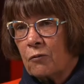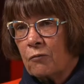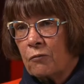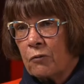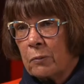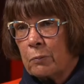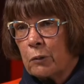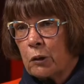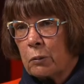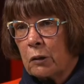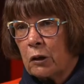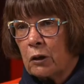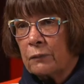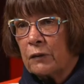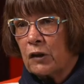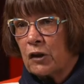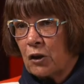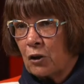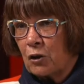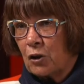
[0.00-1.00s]
children from
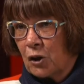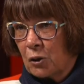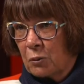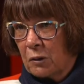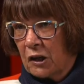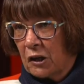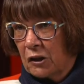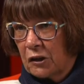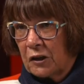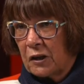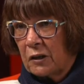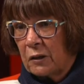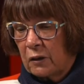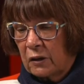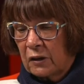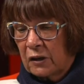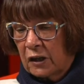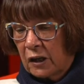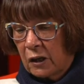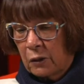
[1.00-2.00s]
12 as soon as we got
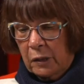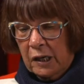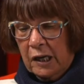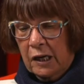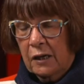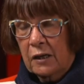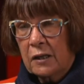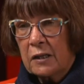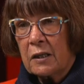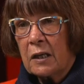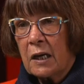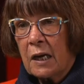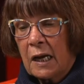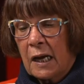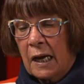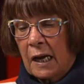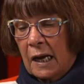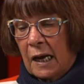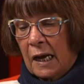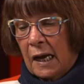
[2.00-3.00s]
the go ahead.
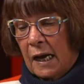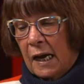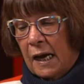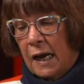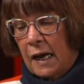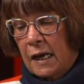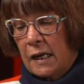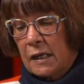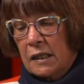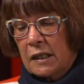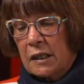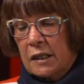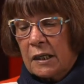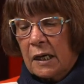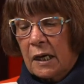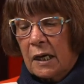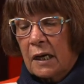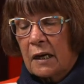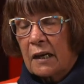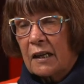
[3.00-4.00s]
Mm.
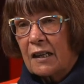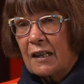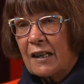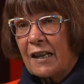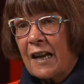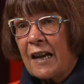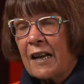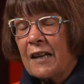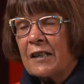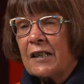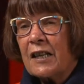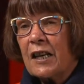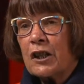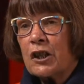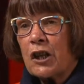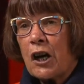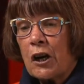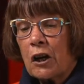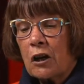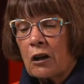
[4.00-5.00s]
And, uh, and
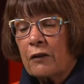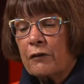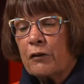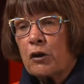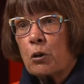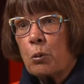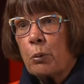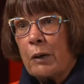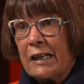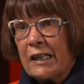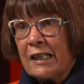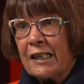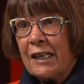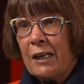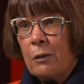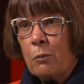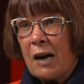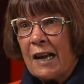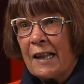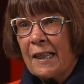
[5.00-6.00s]
a total of
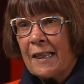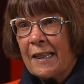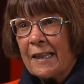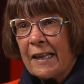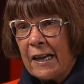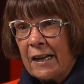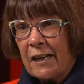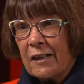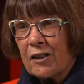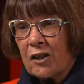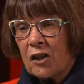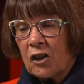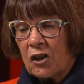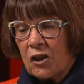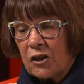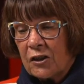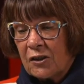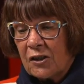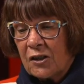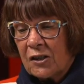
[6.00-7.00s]

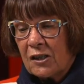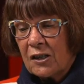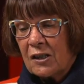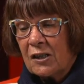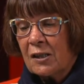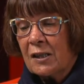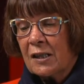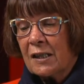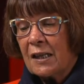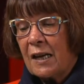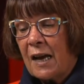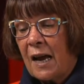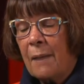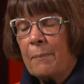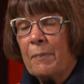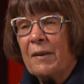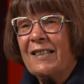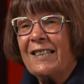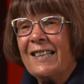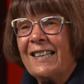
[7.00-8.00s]
21,000 doses
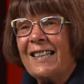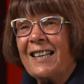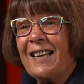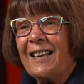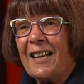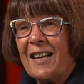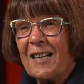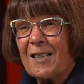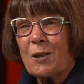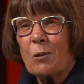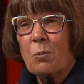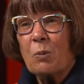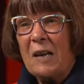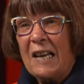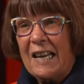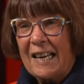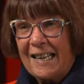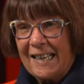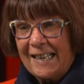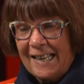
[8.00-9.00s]
happened in the last
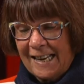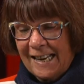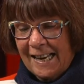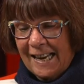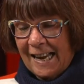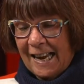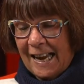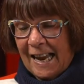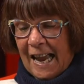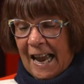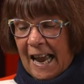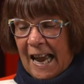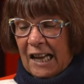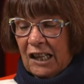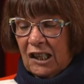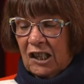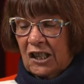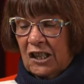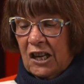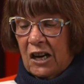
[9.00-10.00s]
week. Mm.
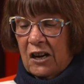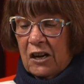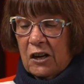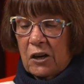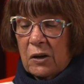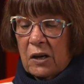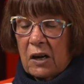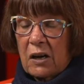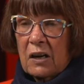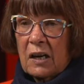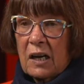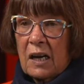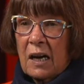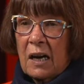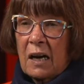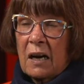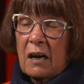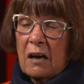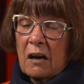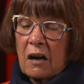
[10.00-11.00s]
So
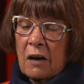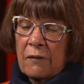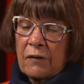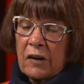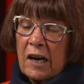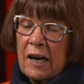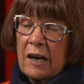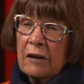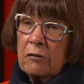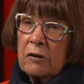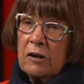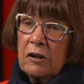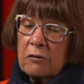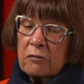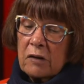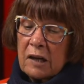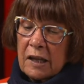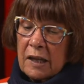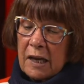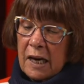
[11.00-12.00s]
uh, over
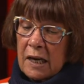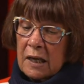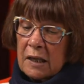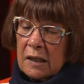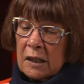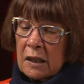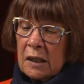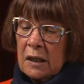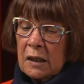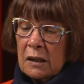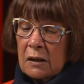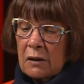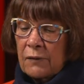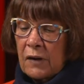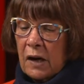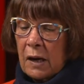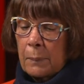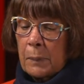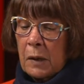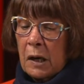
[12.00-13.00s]
103,000
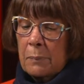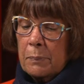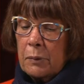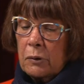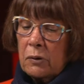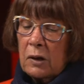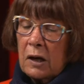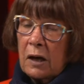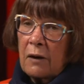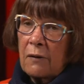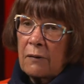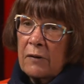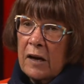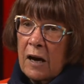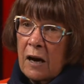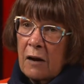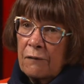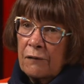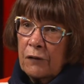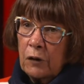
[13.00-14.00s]
of our people are
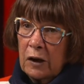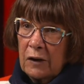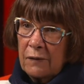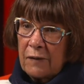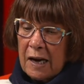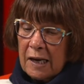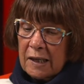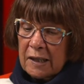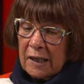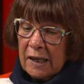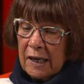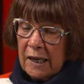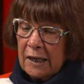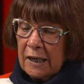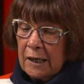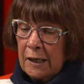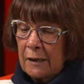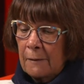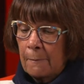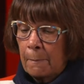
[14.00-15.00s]
now fully
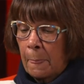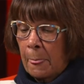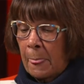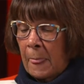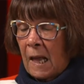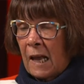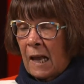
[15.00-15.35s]
vaccinated.